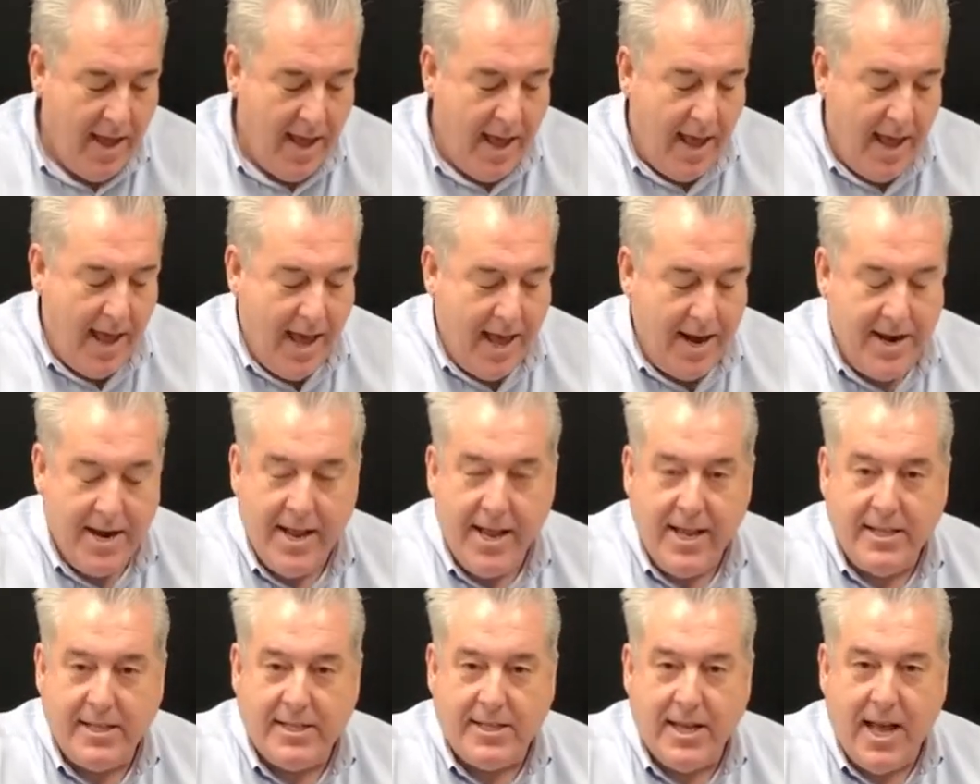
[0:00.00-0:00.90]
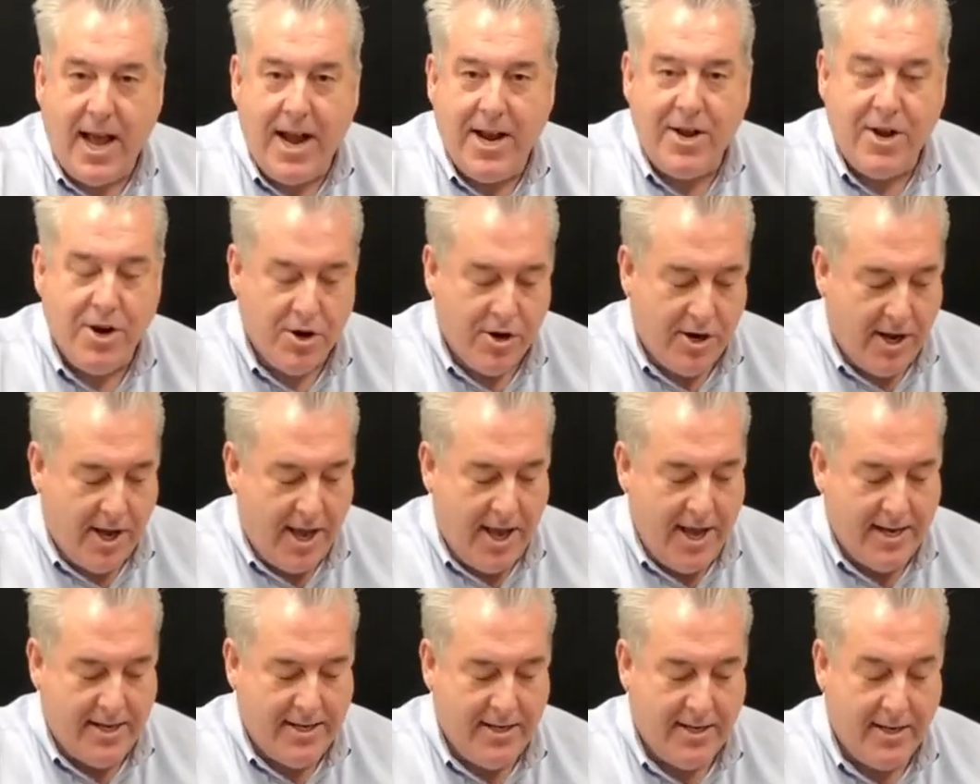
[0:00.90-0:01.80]
and inside your
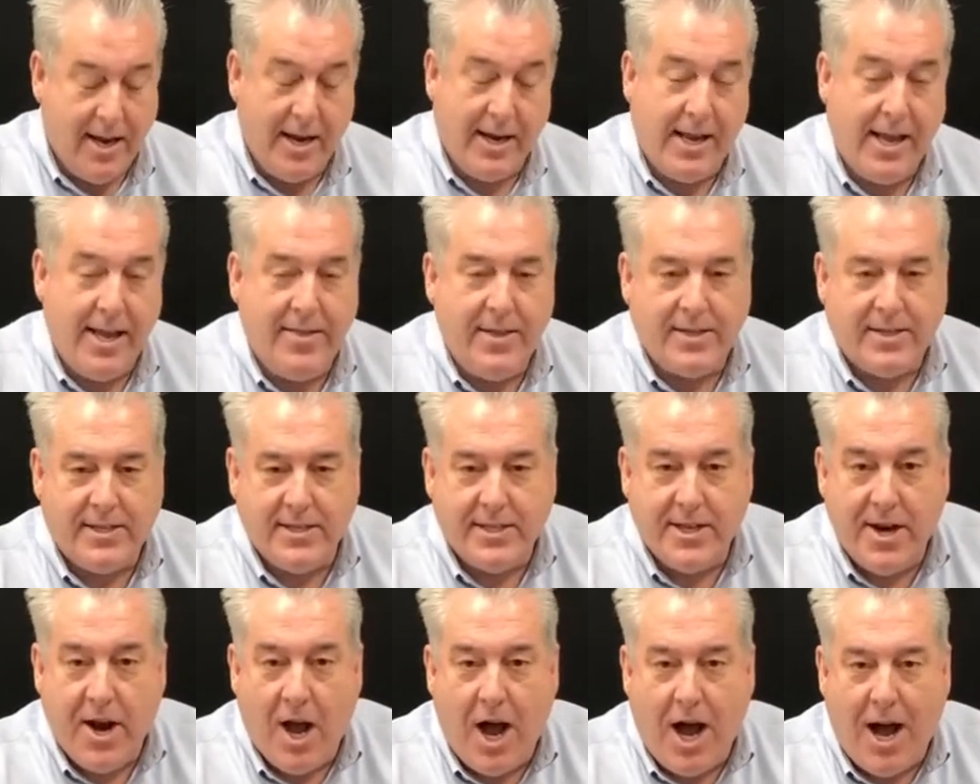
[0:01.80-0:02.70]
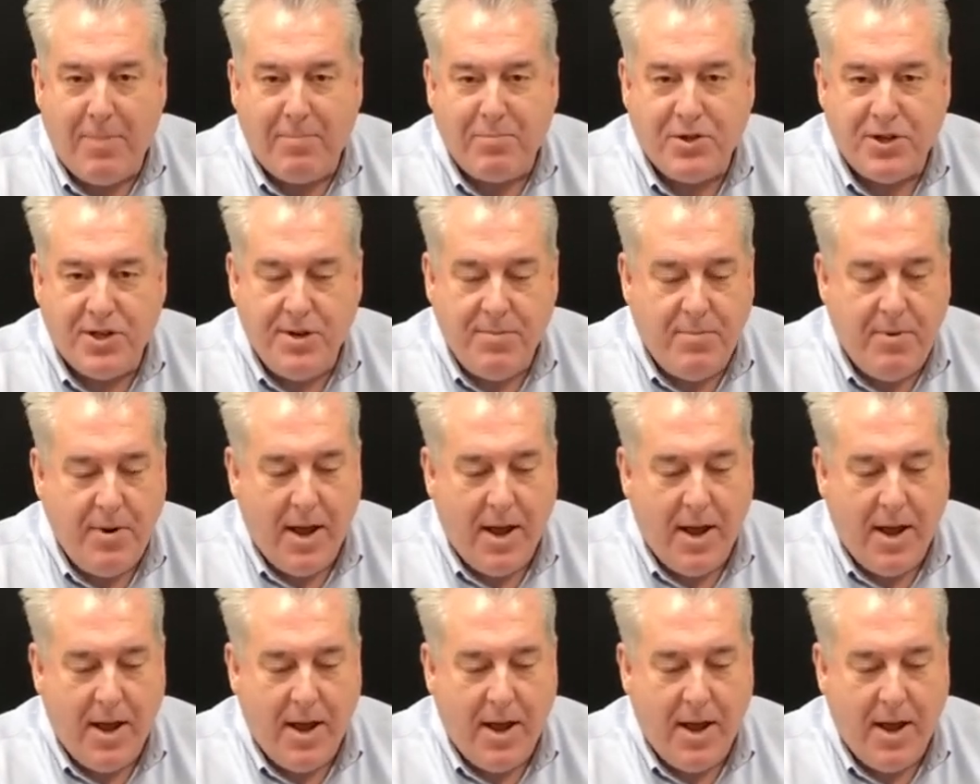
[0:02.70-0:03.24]
kit, again, this is an option.